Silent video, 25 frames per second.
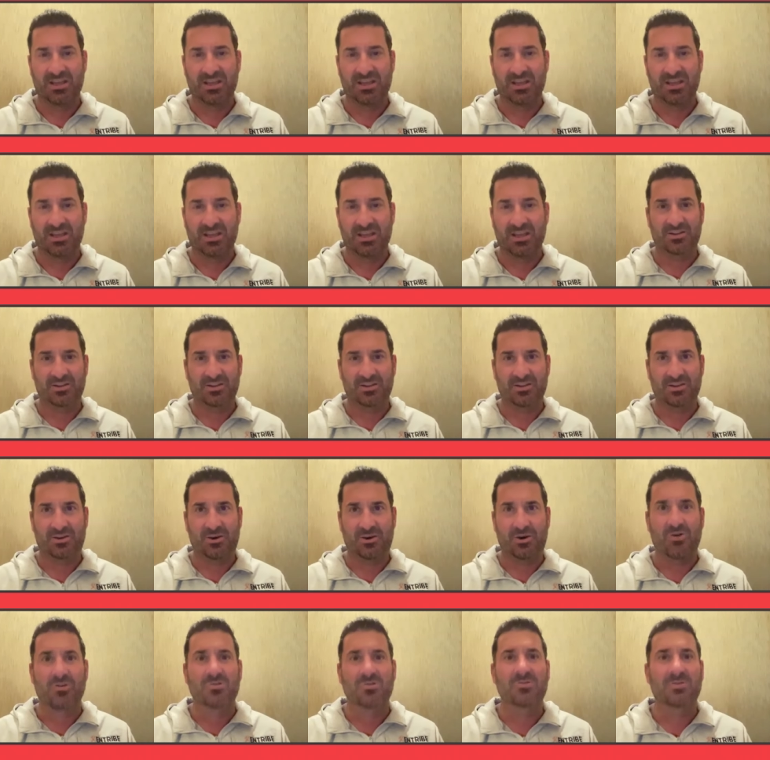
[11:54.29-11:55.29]
and
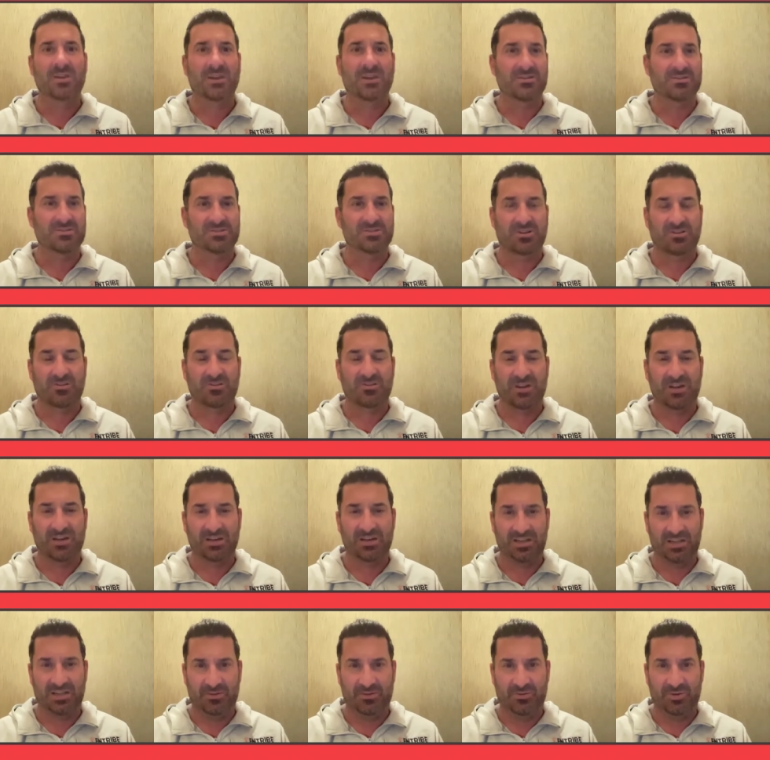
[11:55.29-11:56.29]
all creators aren't
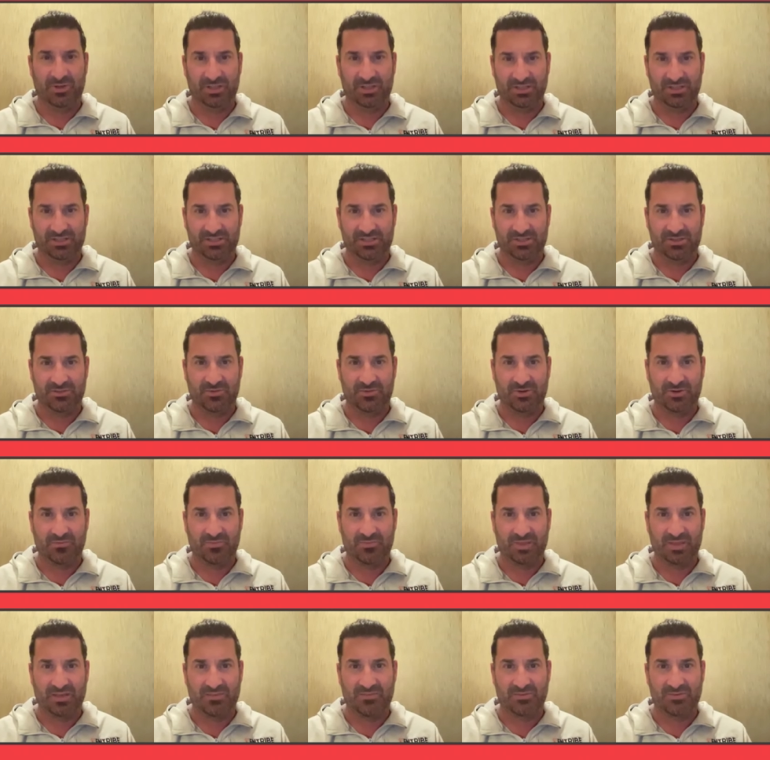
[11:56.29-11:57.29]
created equally so you want to
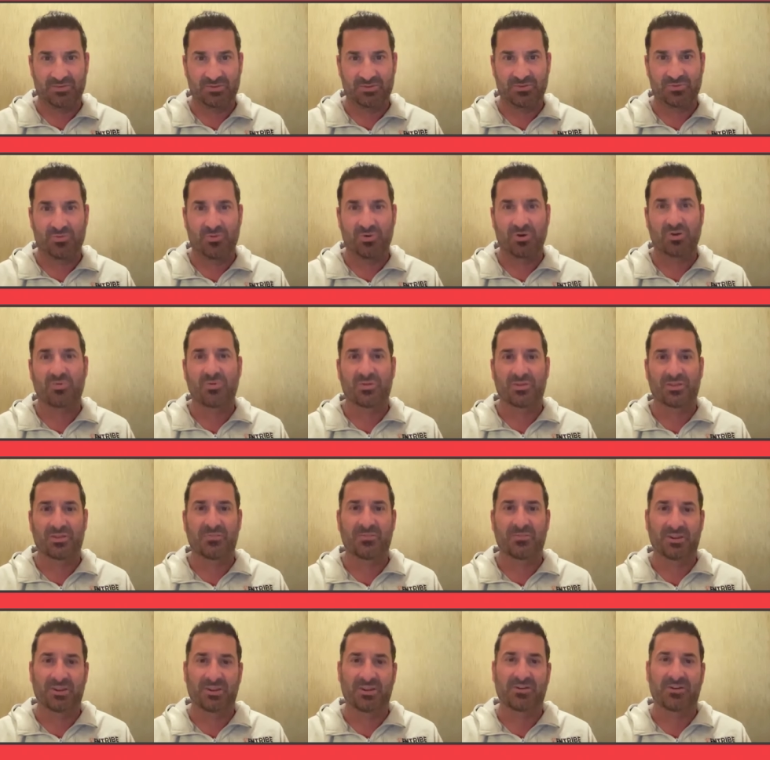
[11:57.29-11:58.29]
be able to work with them
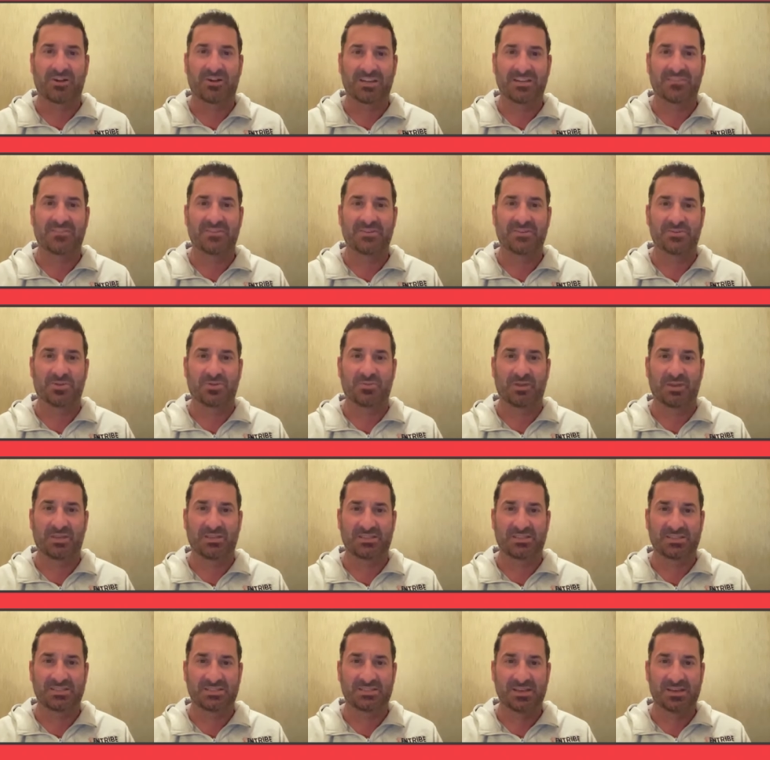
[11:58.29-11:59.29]
on their individual
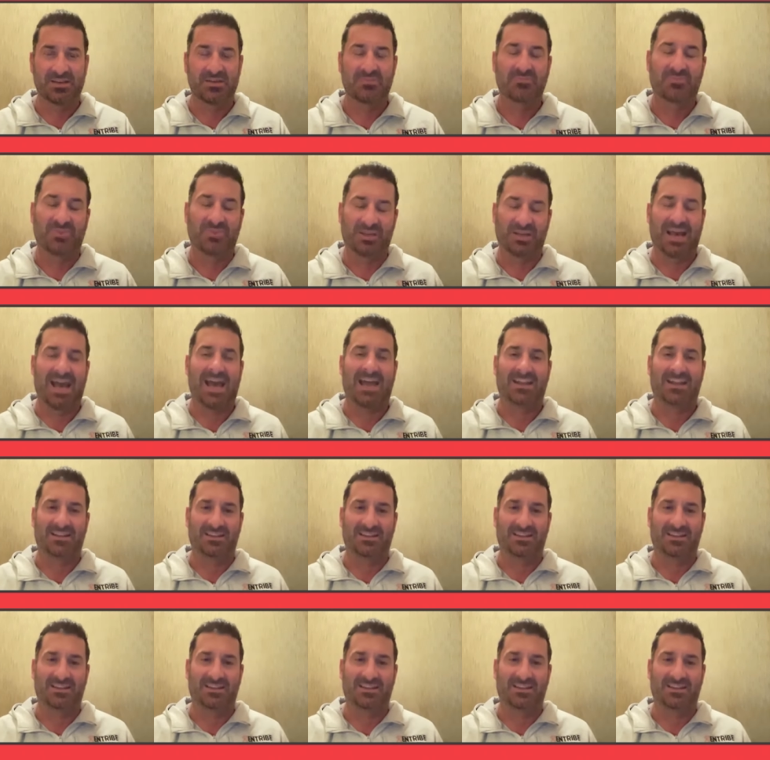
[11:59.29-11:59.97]
basis but at